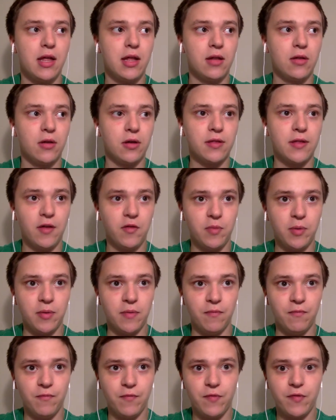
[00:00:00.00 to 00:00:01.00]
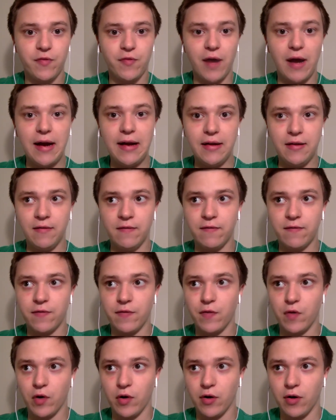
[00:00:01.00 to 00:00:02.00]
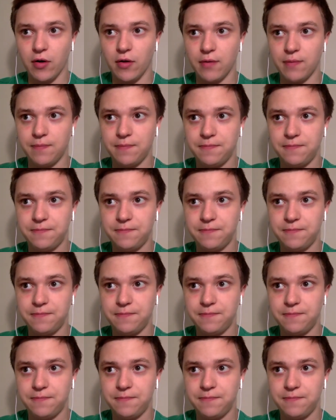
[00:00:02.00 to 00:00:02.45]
Look, they've been fighting for